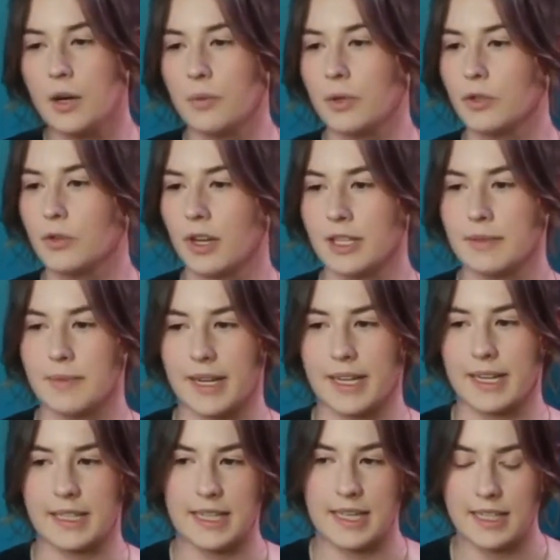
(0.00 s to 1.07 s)
What draws my
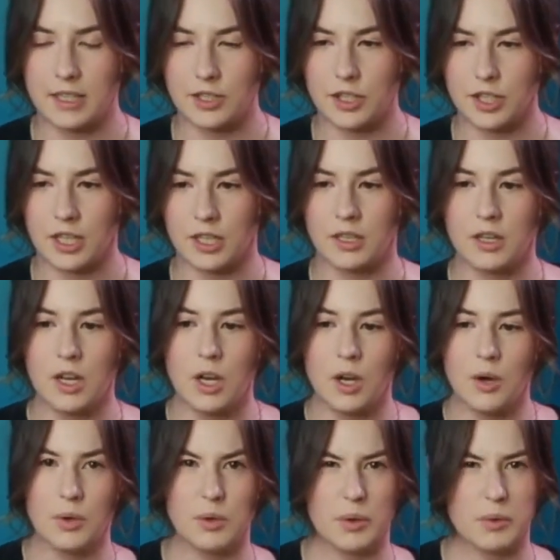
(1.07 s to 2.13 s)
attention?
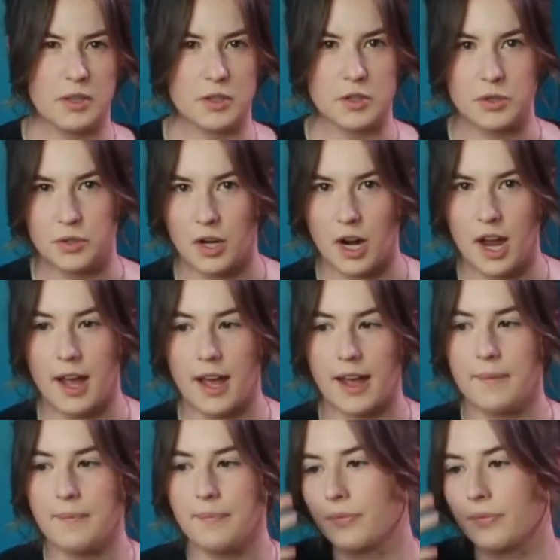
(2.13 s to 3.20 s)
What do I want to try?